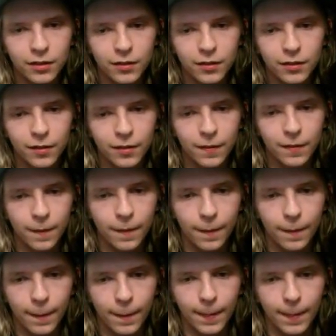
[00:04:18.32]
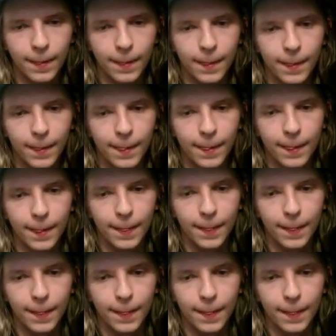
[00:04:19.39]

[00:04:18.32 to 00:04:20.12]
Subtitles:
(silence)